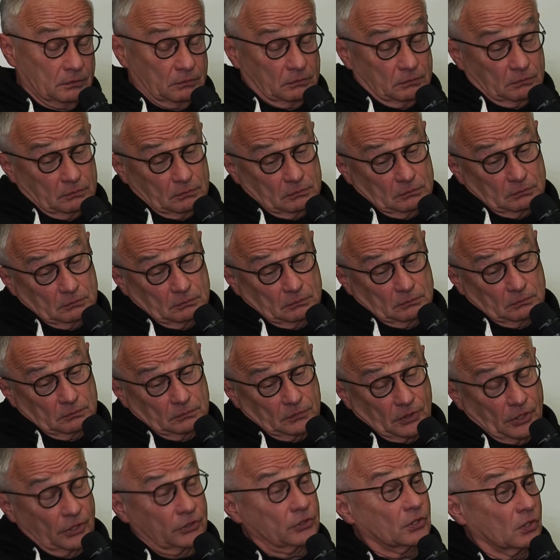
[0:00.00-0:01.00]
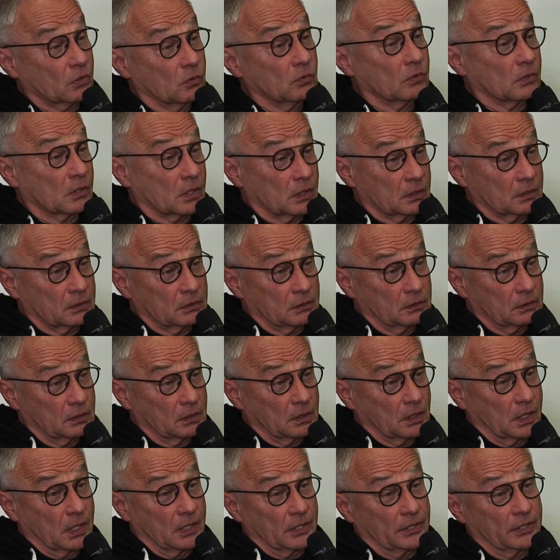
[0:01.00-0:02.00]
I have something to add
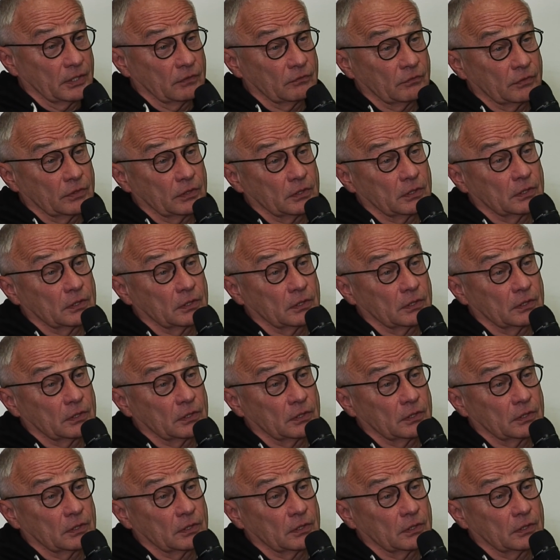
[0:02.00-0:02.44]
here.